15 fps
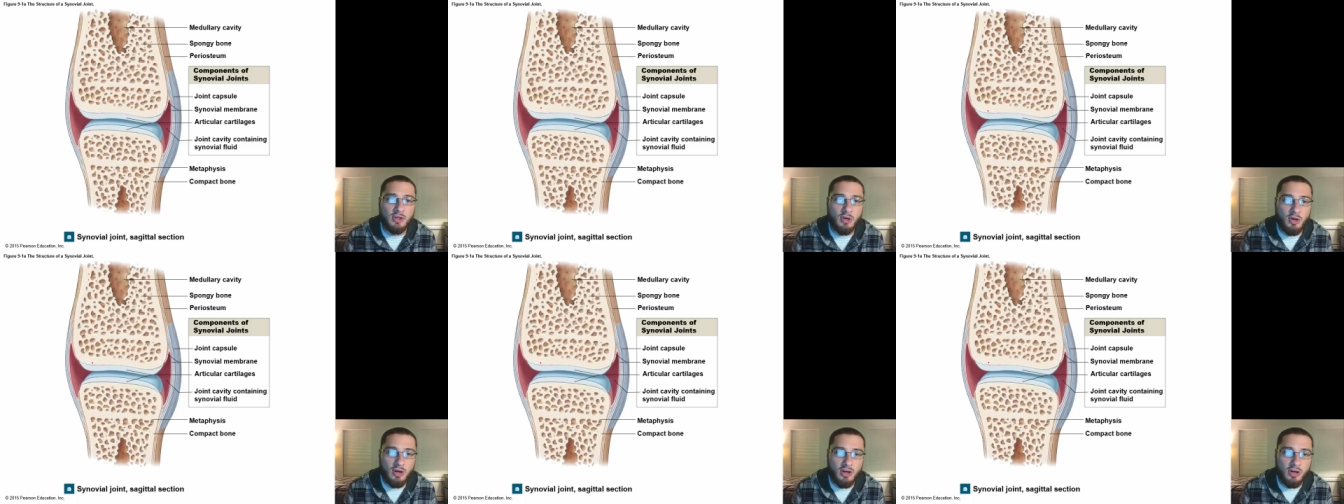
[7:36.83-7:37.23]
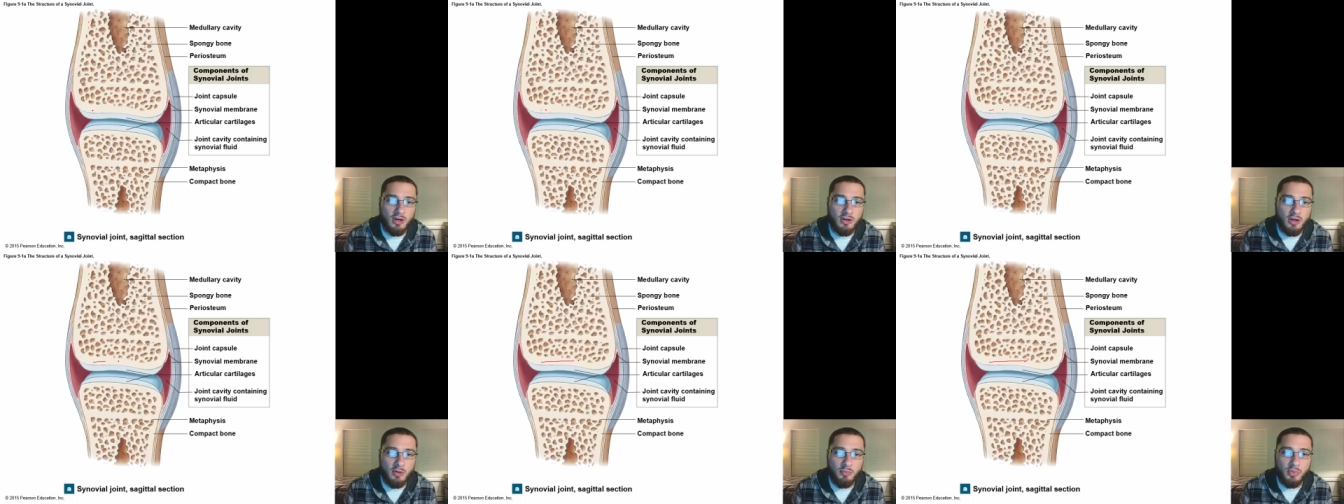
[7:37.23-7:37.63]

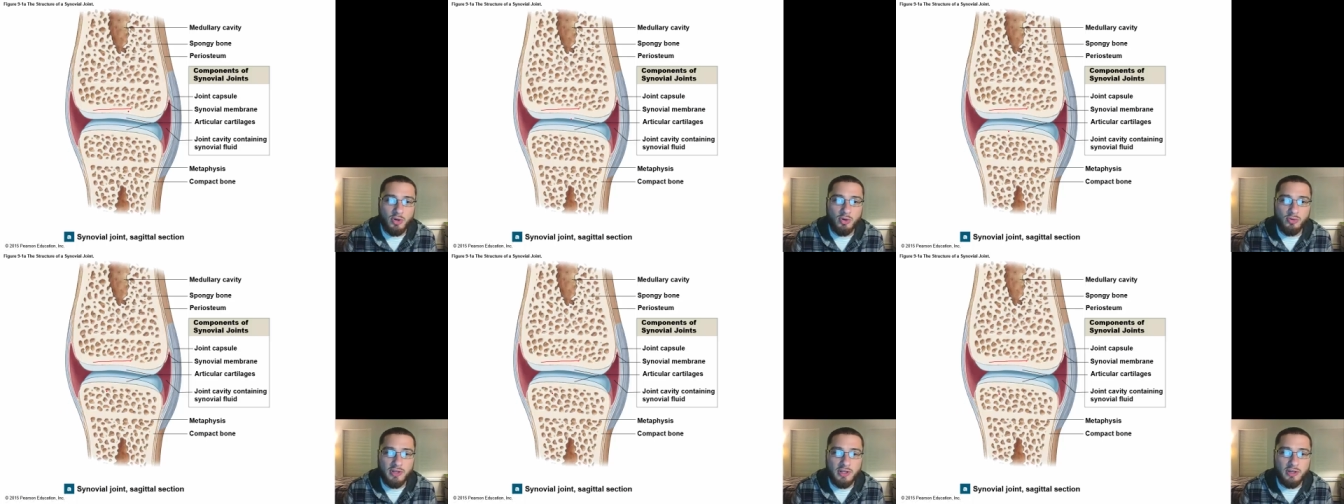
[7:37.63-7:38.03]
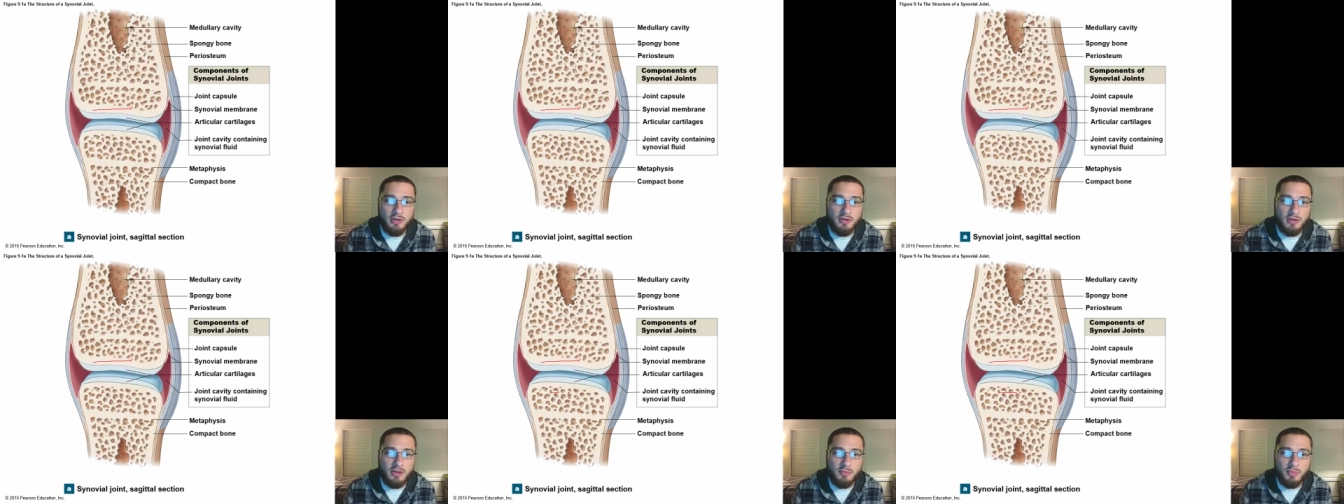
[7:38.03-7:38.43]
a bone
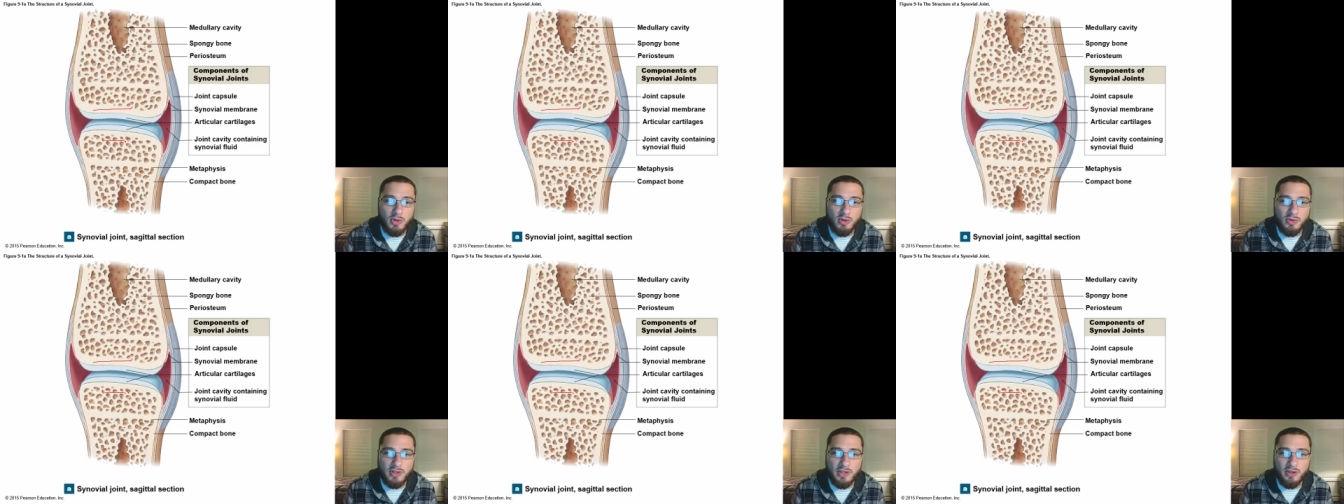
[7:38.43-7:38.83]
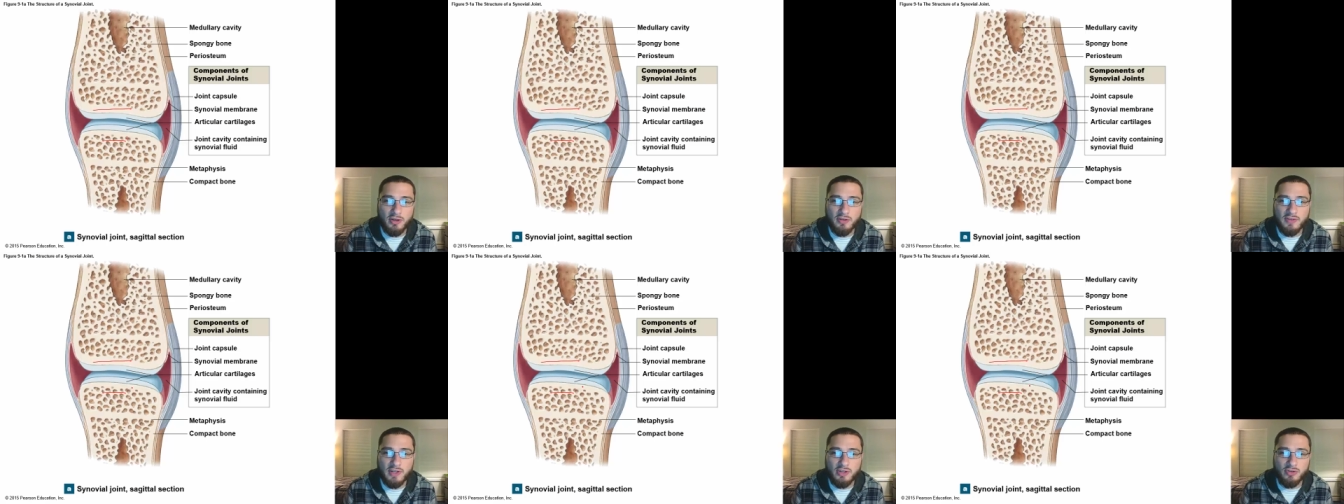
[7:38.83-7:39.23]
here and a bone
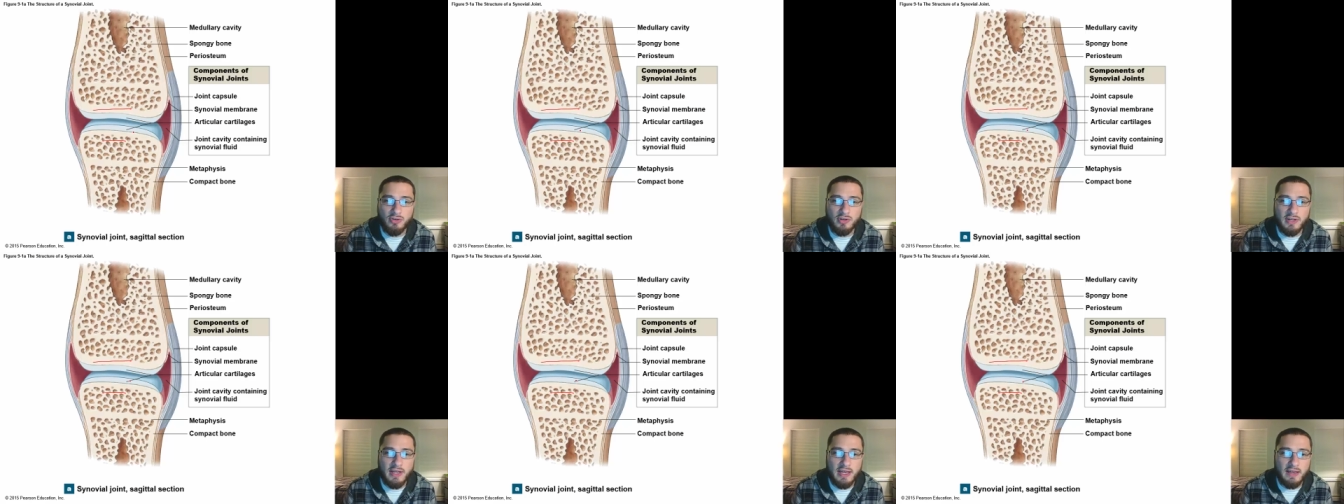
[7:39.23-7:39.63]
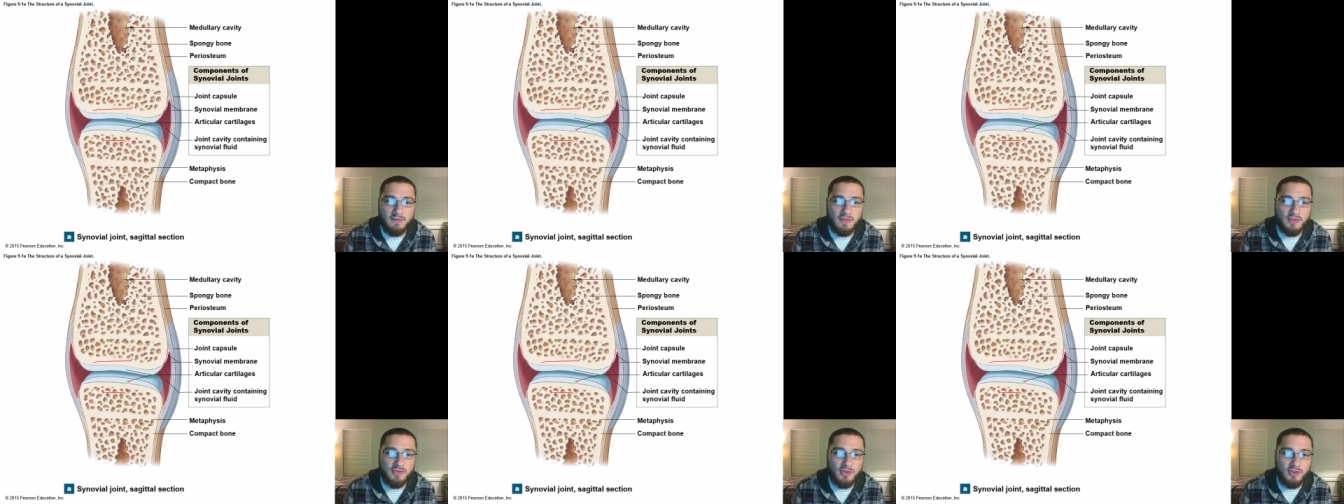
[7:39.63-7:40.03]
here, and then you're going to
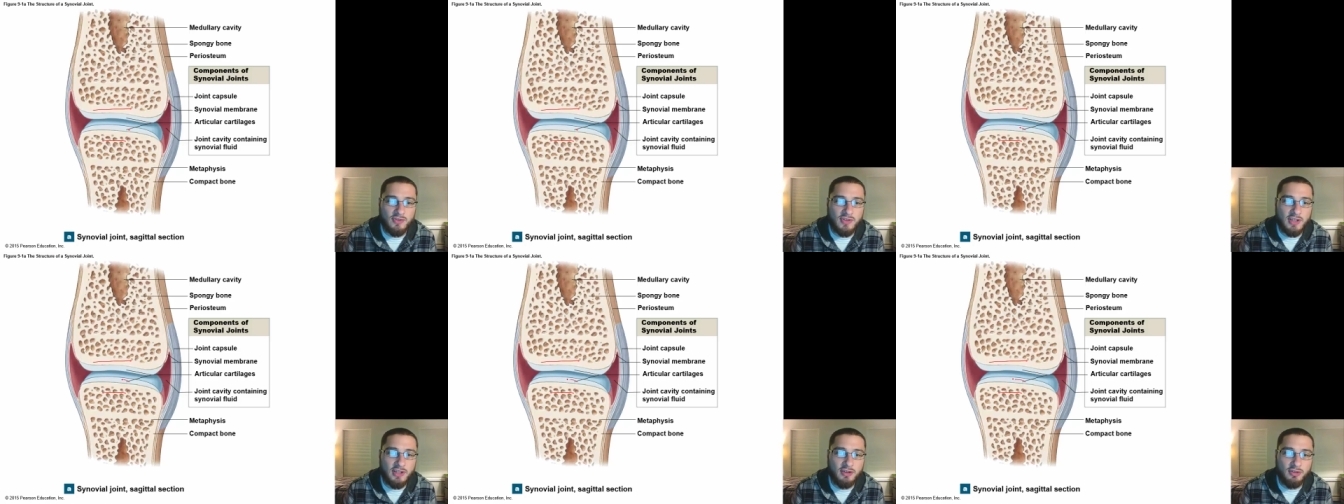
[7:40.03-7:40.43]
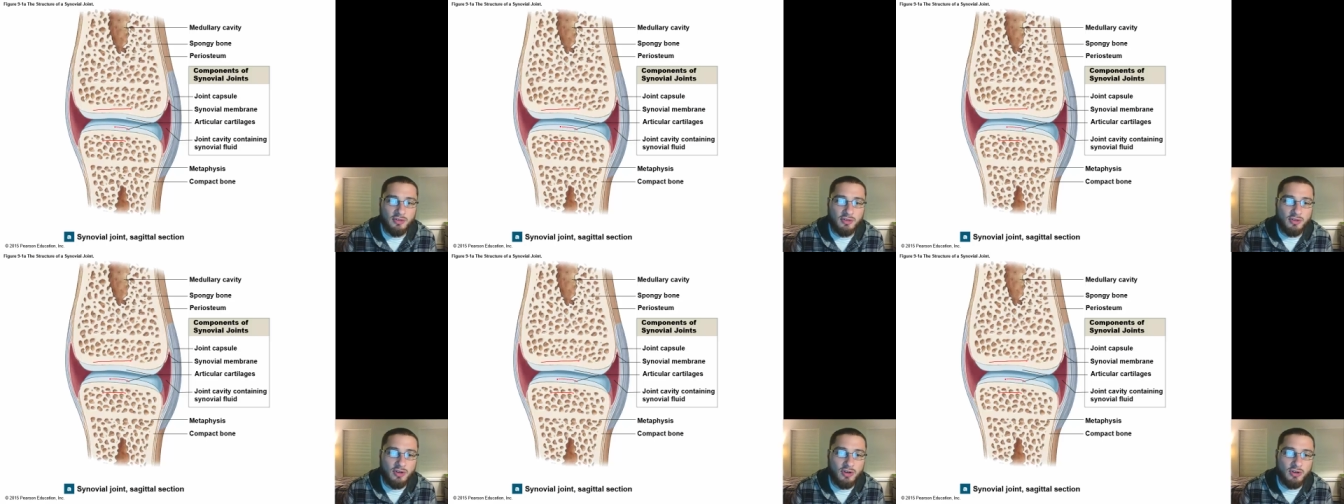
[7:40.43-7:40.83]
have this
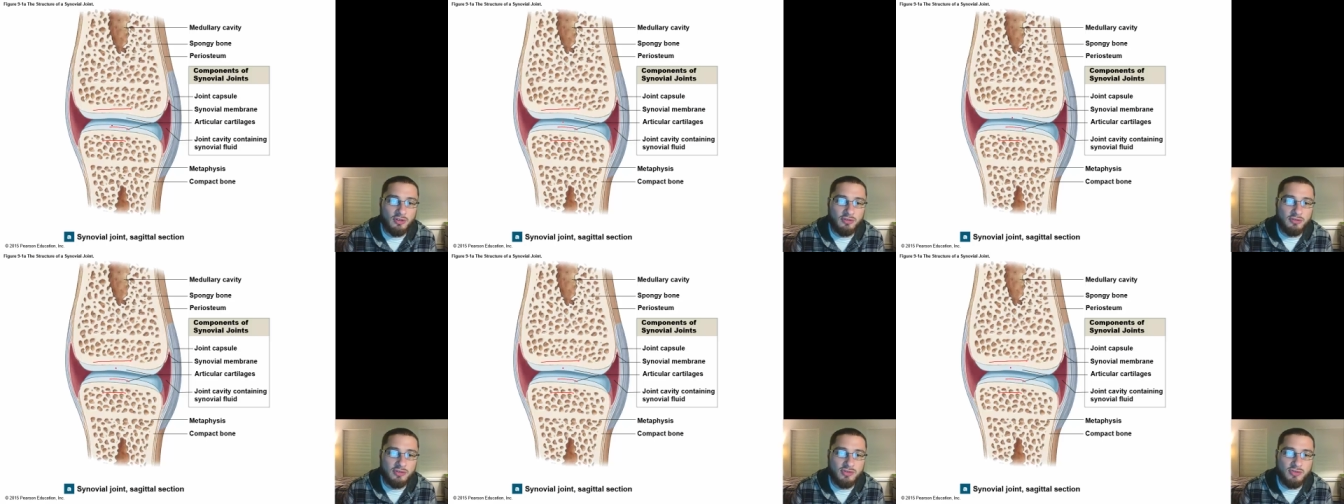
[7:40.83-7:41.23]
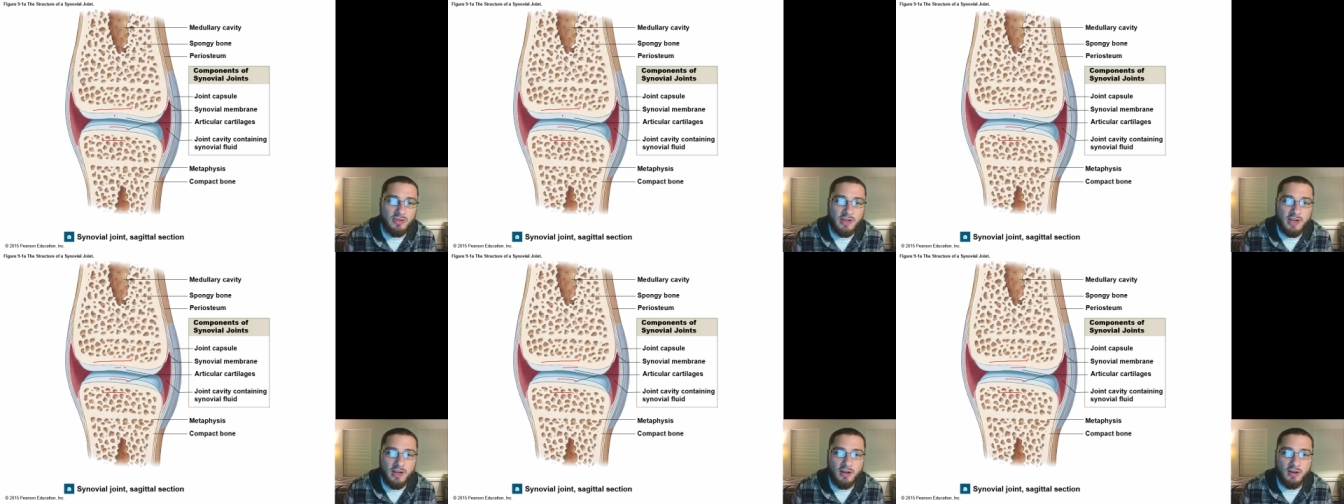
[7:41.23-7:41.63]
articular cartilage
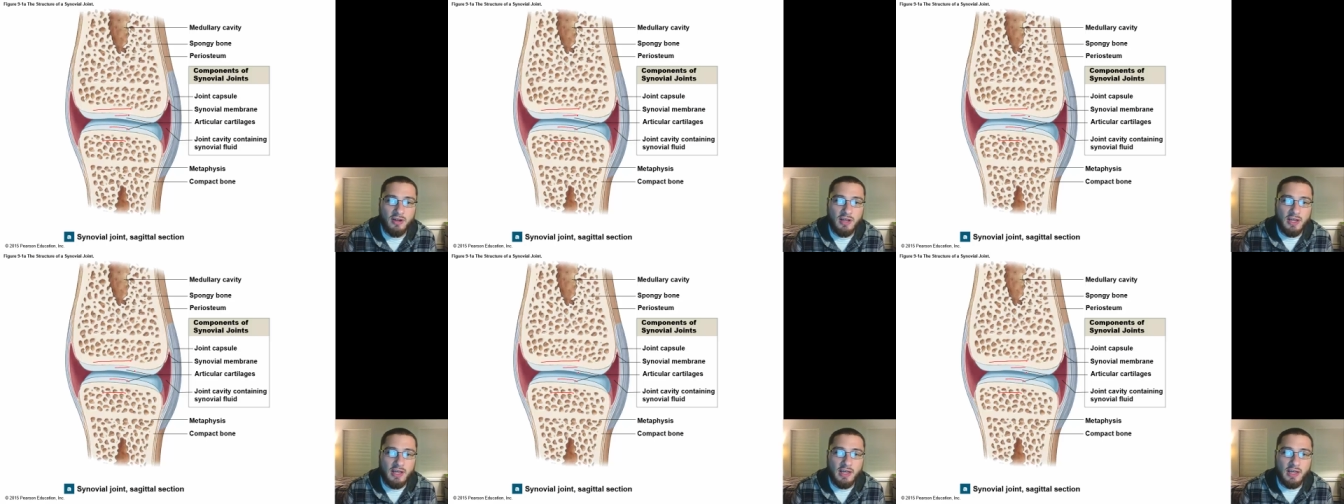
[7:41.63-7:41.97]
there,